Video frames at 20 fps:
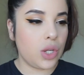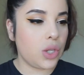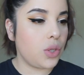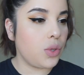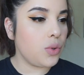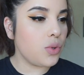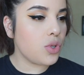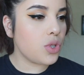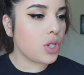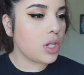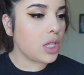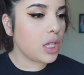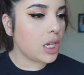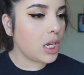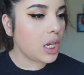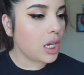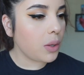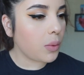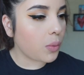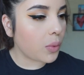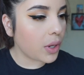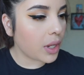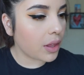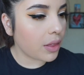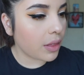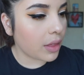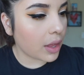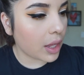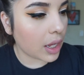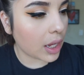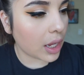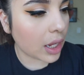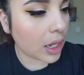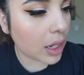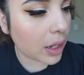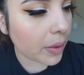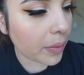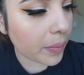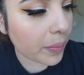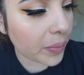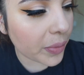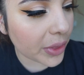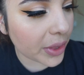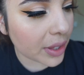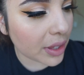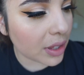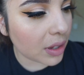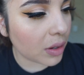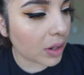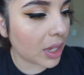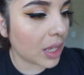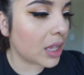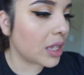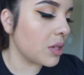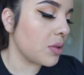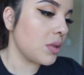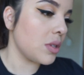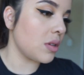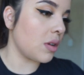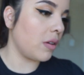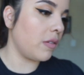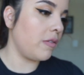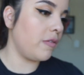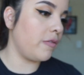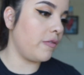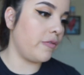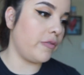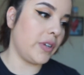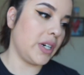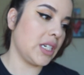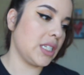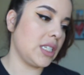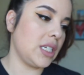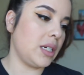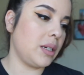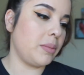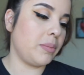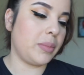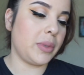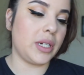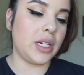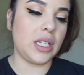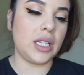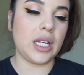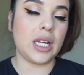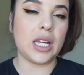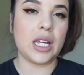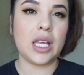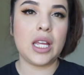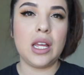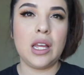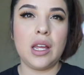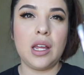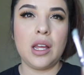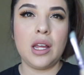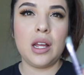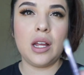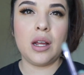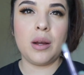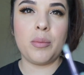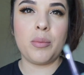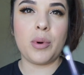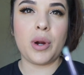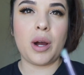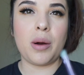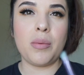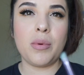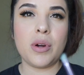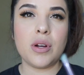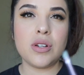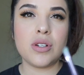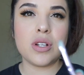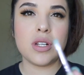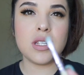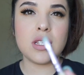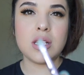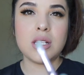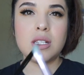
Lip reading: usually with like, okay, this one's all fucked up, but like brow brushes